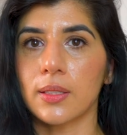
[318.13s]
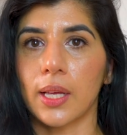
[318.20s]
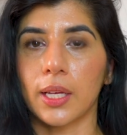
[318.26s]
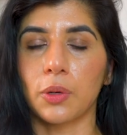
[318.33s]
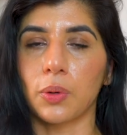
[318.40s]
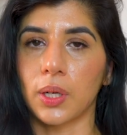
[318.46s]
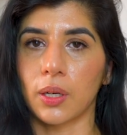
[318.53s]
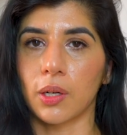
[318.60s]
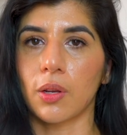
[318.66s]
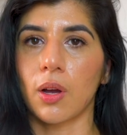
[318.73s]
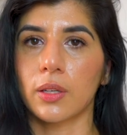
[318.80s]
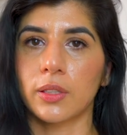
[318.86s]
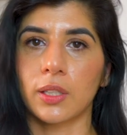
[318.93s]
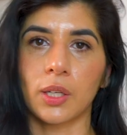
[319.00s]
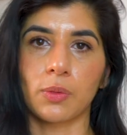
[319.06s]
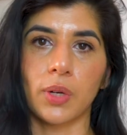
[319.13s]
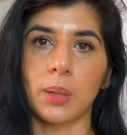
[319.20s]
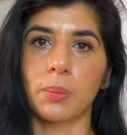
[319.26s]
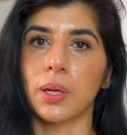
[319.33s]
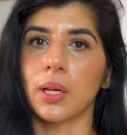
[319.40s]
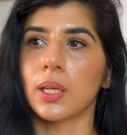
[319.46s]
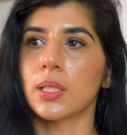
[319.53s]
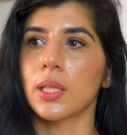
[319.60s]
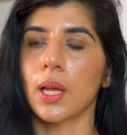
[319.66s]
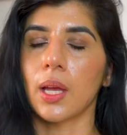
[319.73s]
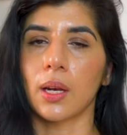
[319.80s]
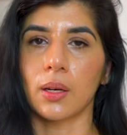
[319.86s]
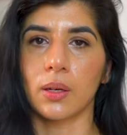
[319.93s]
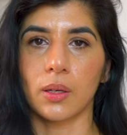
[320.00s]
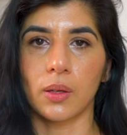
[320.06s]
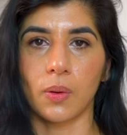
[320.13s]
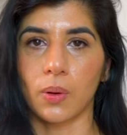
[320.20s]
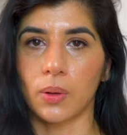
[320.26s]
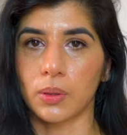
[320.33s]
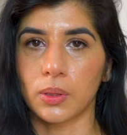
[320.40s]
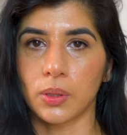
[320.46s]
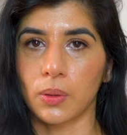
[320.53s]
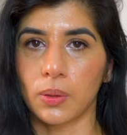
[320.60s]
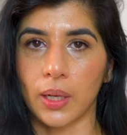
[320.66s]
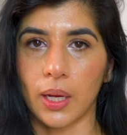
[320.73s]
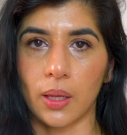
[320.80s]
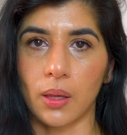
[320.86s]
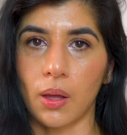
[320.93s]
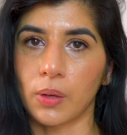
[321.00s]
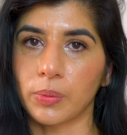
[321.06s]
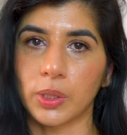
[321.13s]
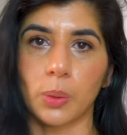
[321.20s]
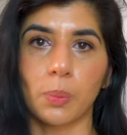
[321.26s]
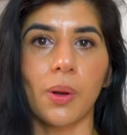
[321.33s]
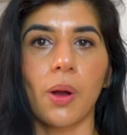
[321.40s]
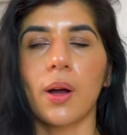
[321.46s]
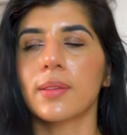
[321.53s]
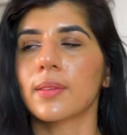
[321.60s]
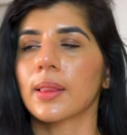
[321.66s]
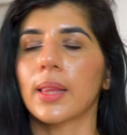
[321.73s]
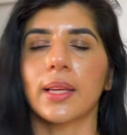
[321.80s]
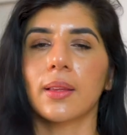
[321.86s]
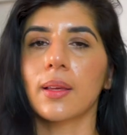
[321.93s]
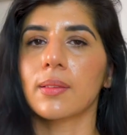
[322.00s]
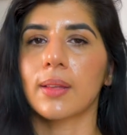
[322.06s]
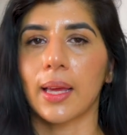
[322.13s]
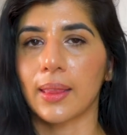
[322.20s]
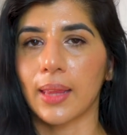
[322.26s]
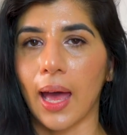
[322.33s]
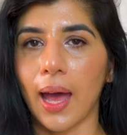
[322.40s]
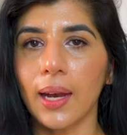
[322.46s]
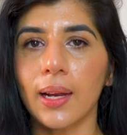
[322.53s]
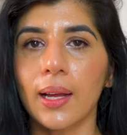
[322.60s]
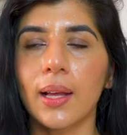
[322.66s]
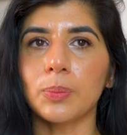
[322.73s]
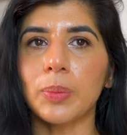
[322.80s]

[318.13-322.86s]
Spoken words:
like you are in a toxic environment and you don't get along with your boss and like things like that.